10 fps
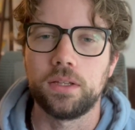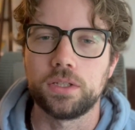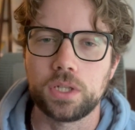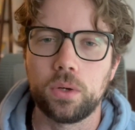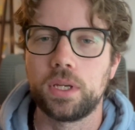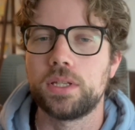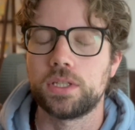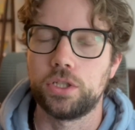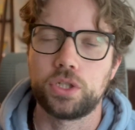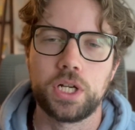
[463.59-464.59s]
the tokens
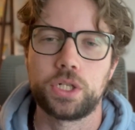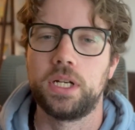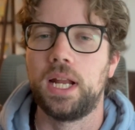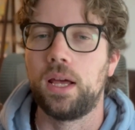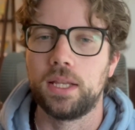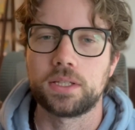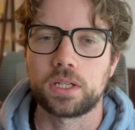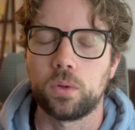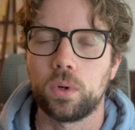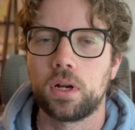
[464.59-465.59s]
and the treasury and how that's
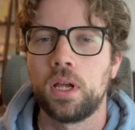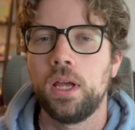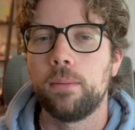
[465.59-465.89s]
going to work.